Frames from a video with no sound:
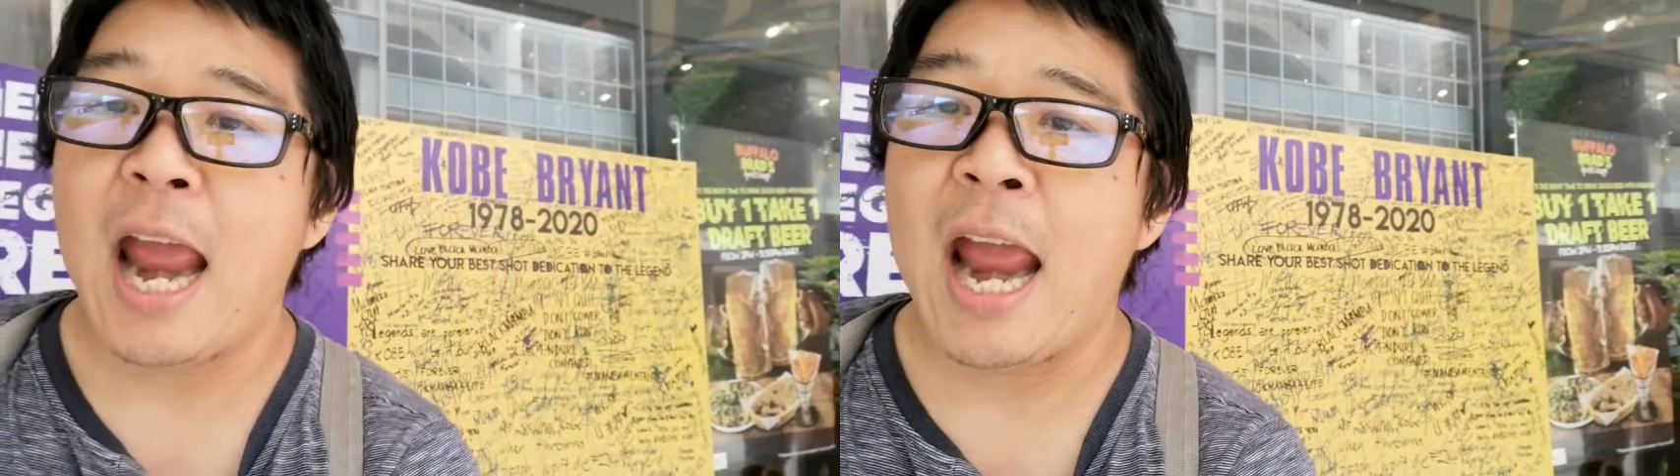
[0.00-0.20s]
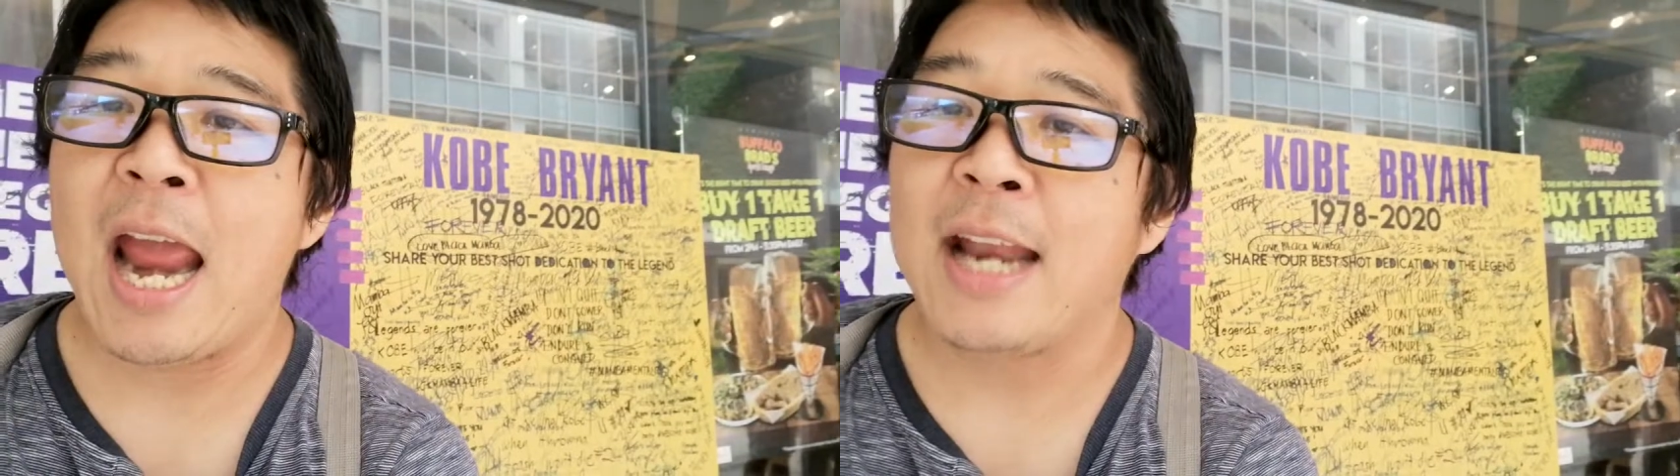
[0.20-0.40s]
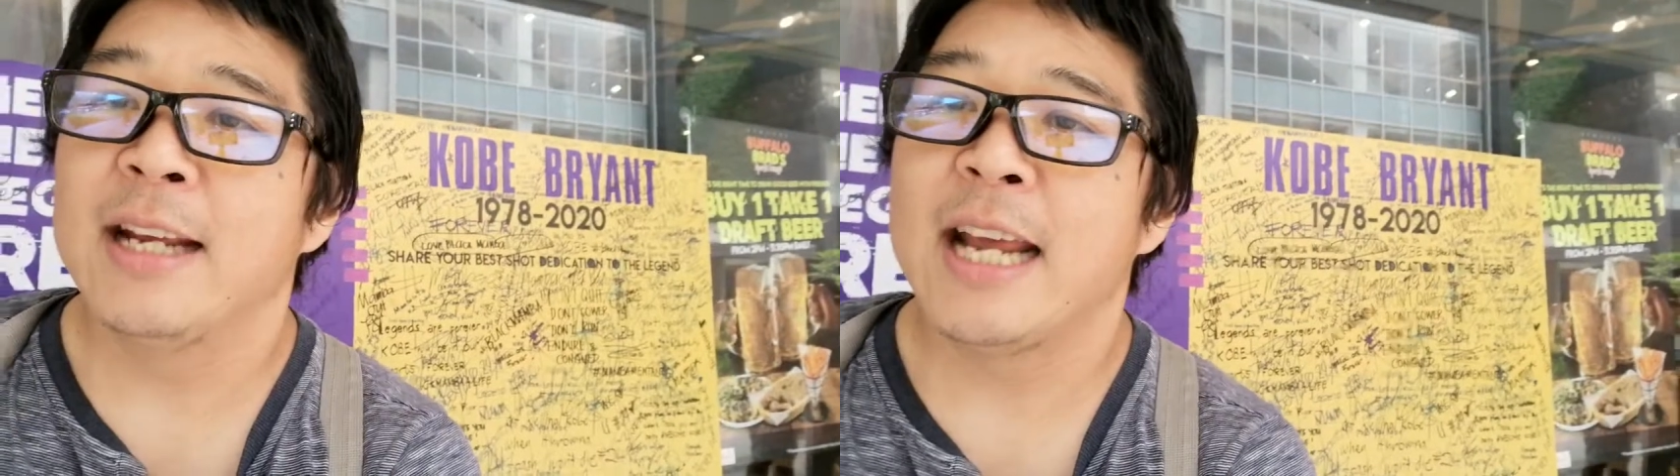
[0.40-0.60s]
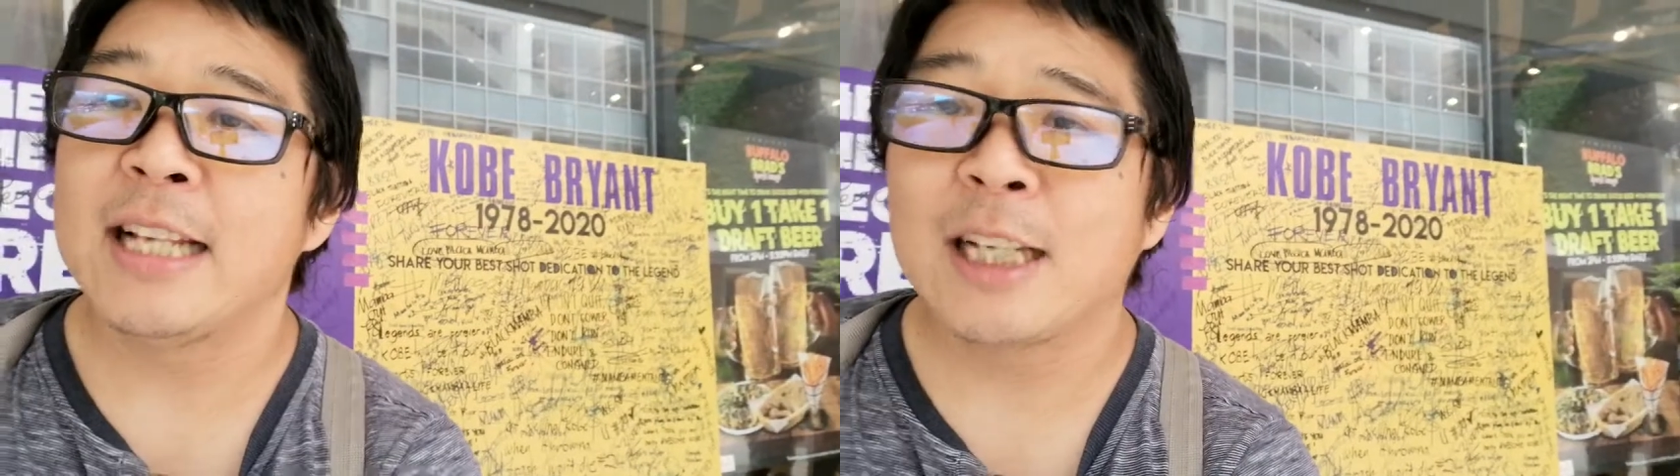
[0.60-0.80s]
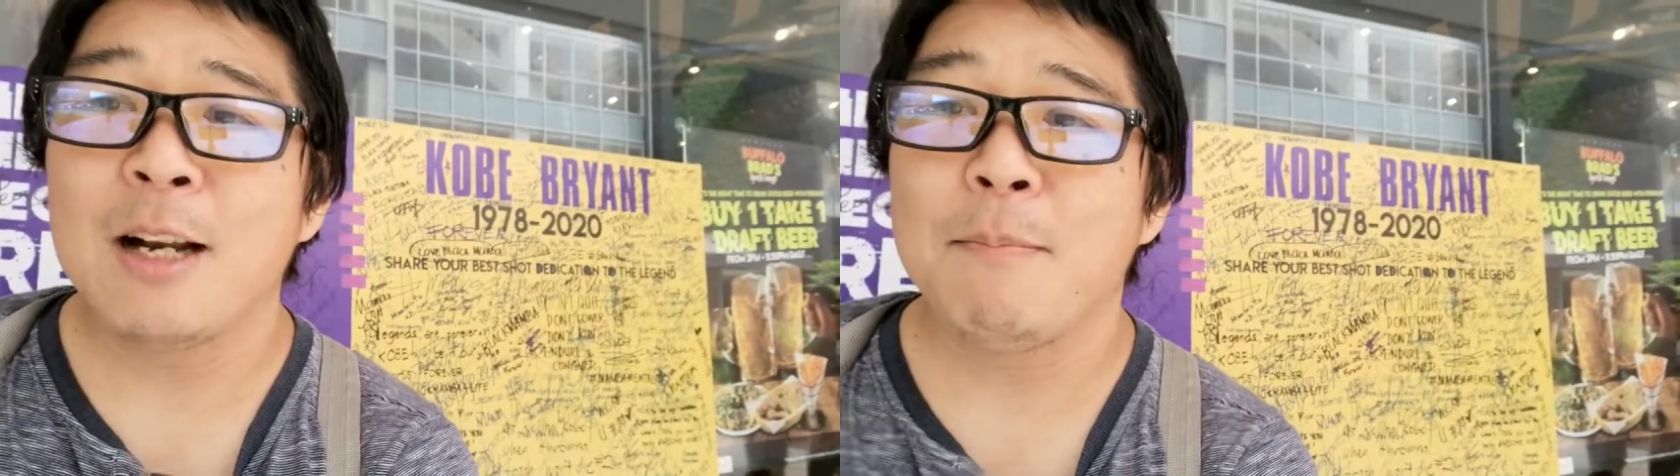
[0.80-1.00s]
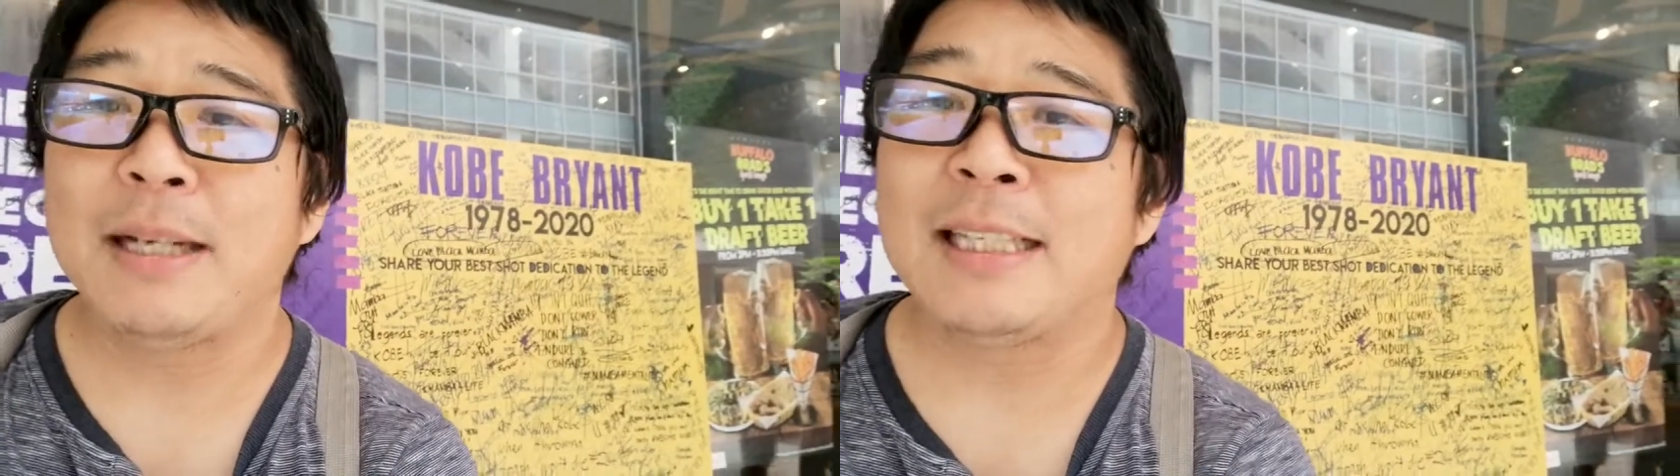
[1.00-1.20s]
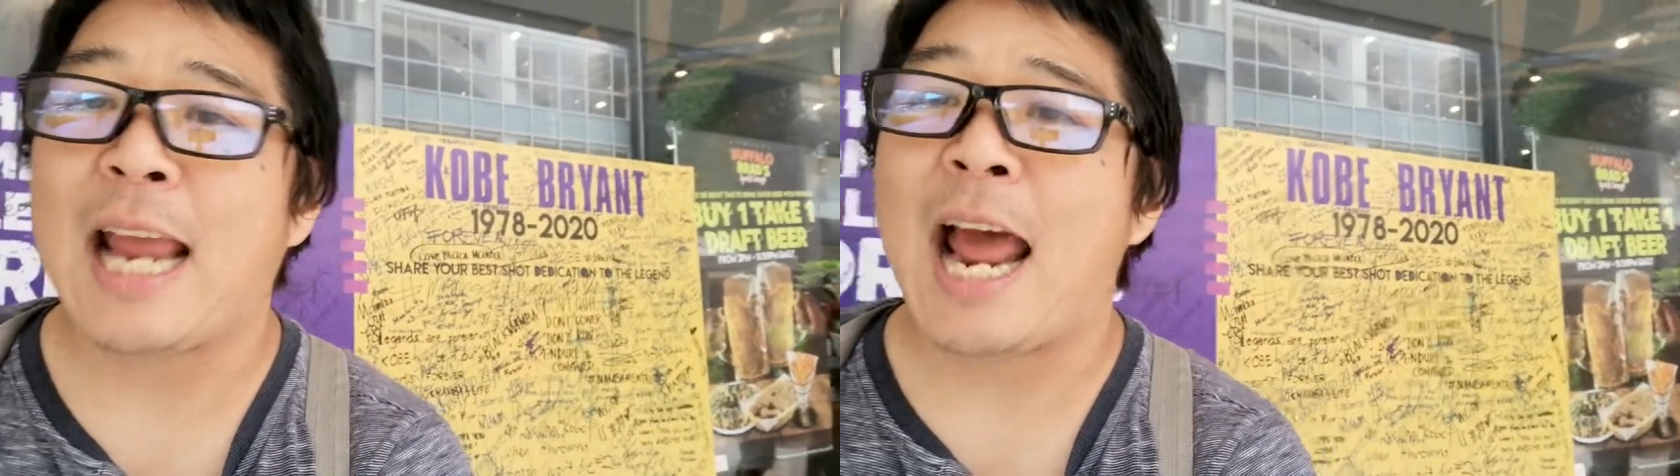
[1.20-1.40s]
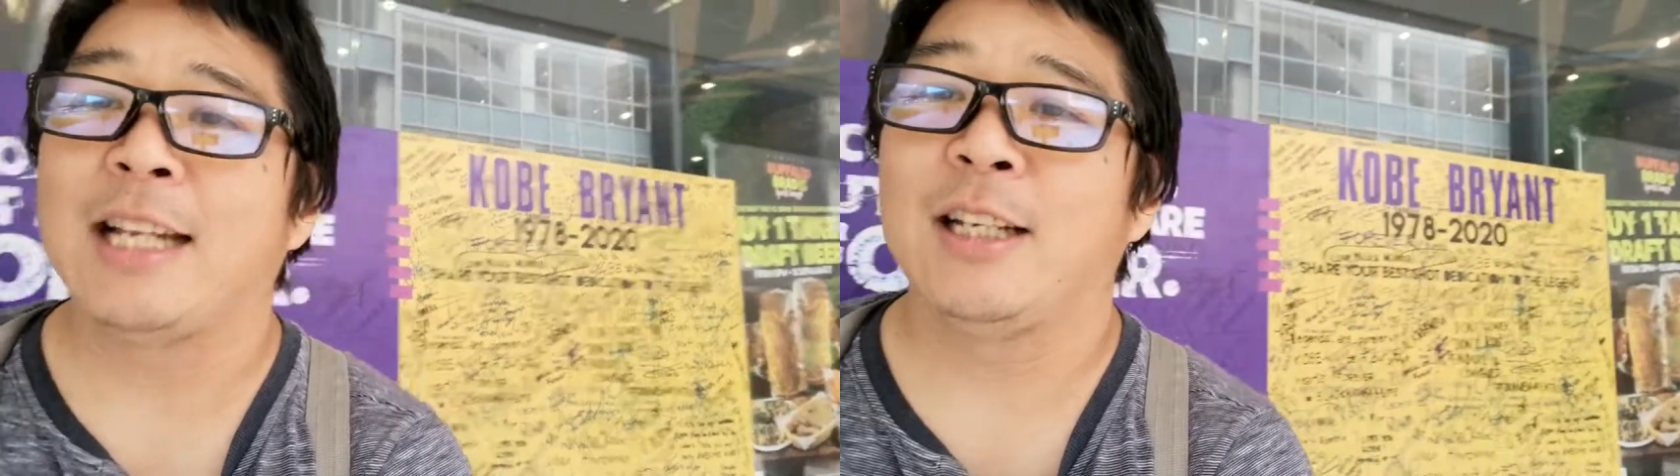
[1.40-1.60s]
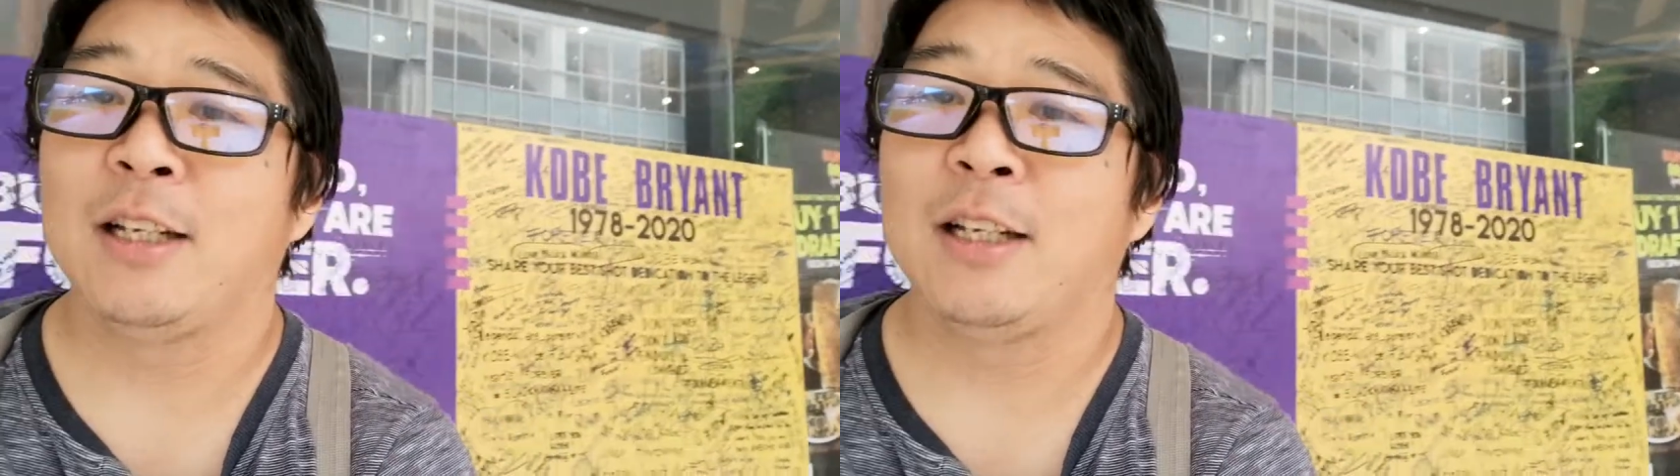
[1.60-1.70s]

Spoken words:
And it's gonna be sad